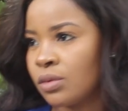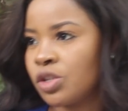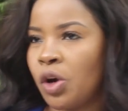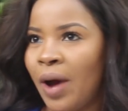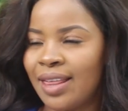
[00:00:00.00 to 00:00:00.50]

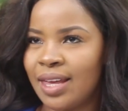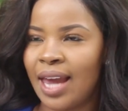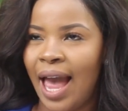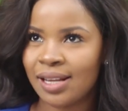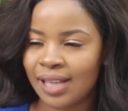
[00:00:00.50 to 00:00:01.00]
So I
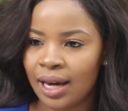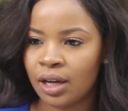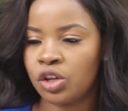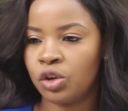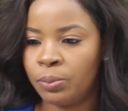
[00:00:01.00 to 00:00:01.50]
think as
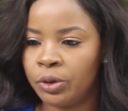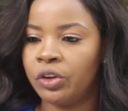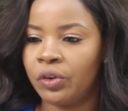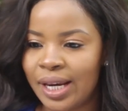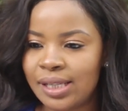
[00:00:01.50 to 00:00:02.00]
I, you know,
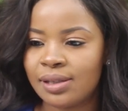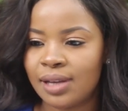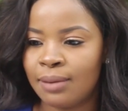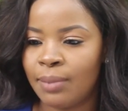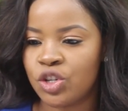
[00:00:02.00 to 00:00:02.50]
progressed
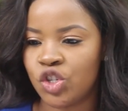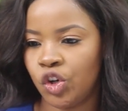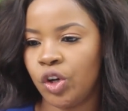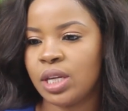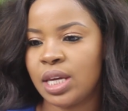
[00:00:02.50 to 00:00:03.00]
in my
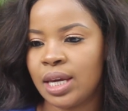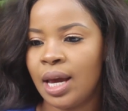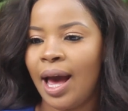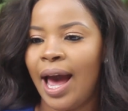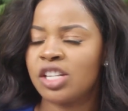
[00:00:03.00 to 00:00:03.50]
journey,
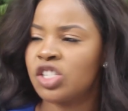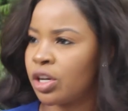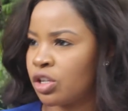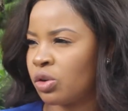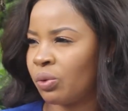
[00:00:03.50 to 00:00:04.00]
I
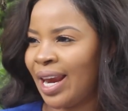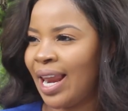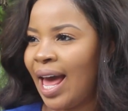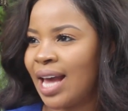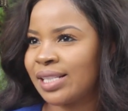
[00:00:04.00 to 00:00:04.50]
started to
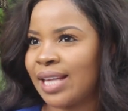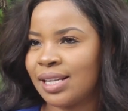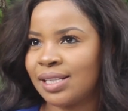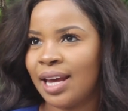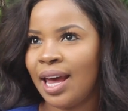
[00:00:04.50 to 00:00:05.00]
realize
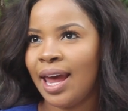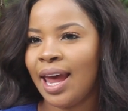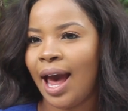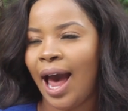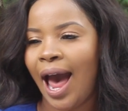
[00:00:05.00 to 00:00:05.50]
that
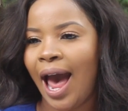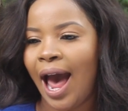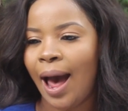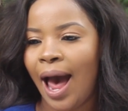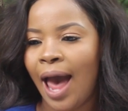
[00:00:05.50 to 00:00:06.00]

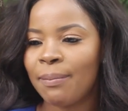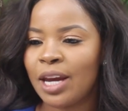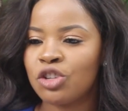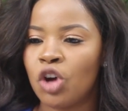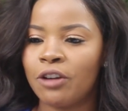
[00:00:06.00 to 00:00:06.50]
I, I
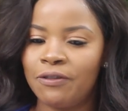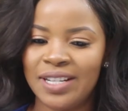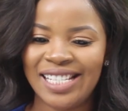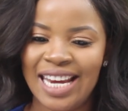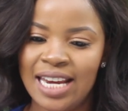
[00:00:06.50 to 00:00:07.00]
may not
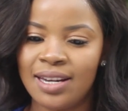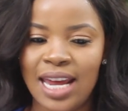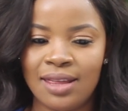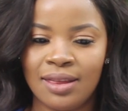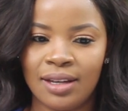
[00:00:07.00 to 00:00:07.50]
fit in in